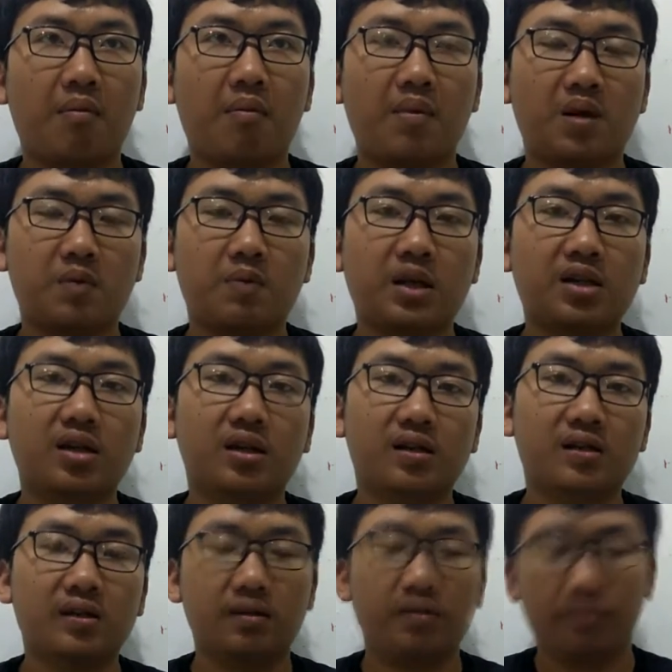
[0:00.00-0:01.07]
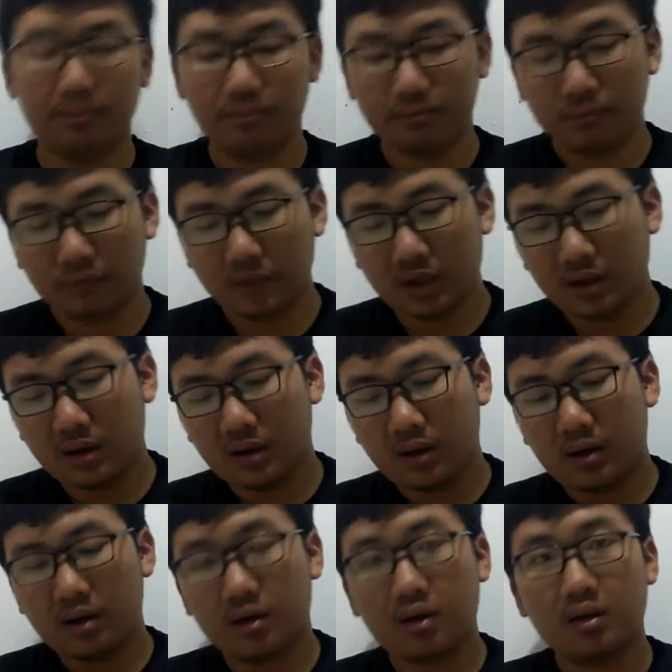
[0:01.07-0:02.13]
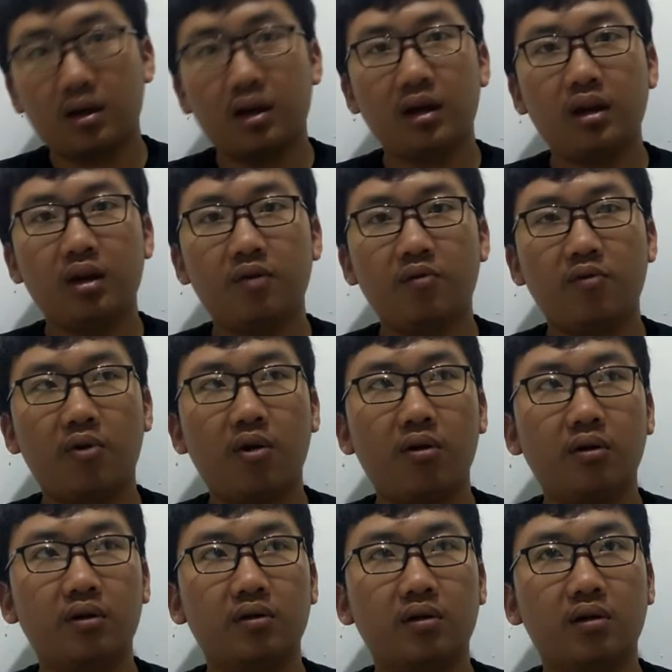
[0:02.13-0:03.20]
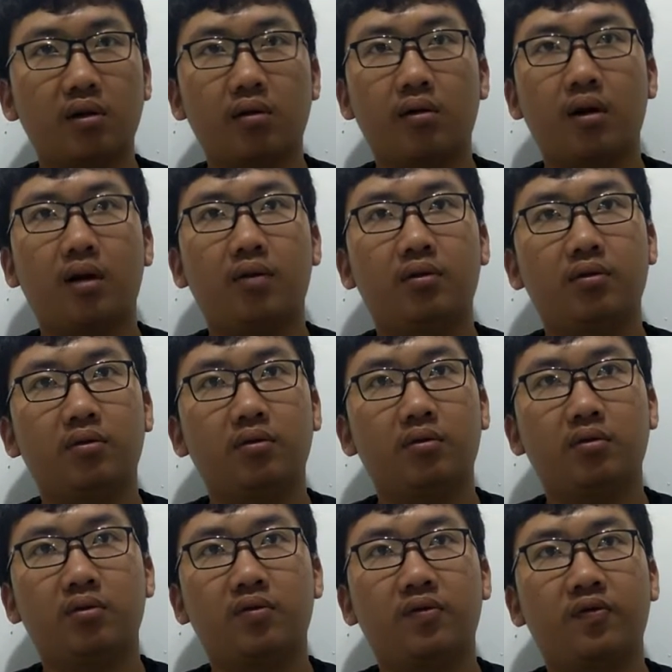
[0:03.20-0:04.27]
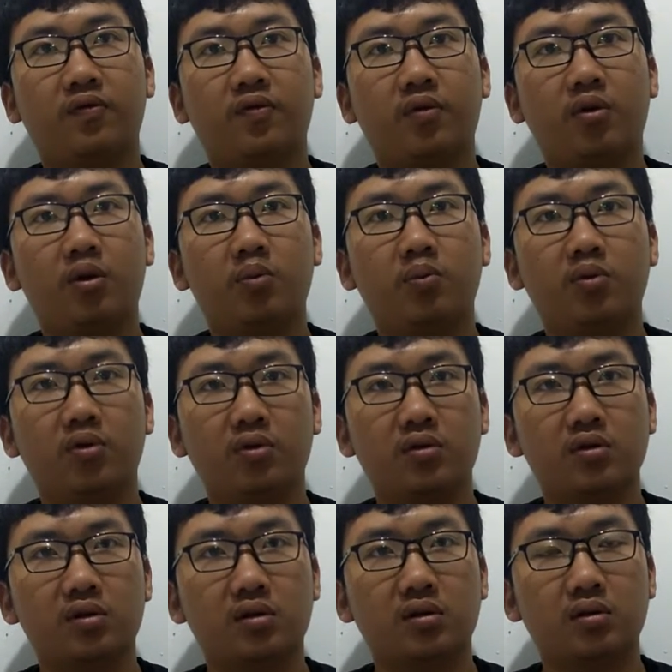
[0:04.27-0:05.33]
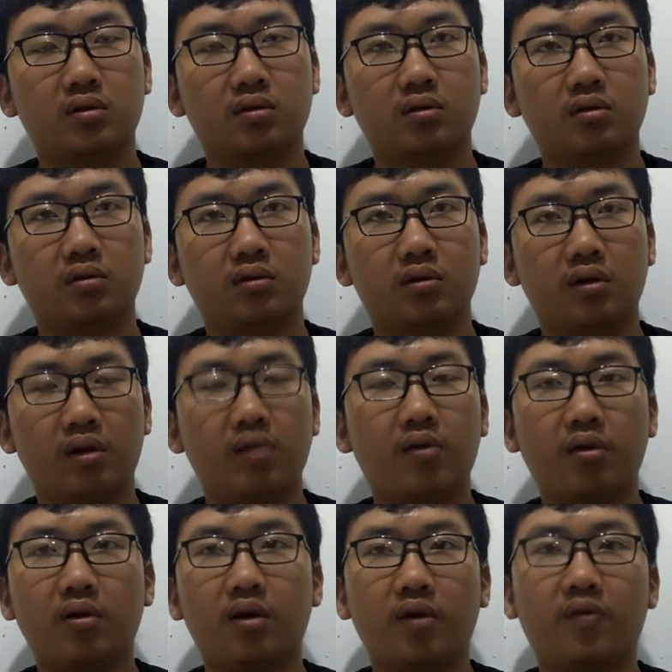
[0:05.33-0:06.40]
specialist. He wrote around 4 books. He also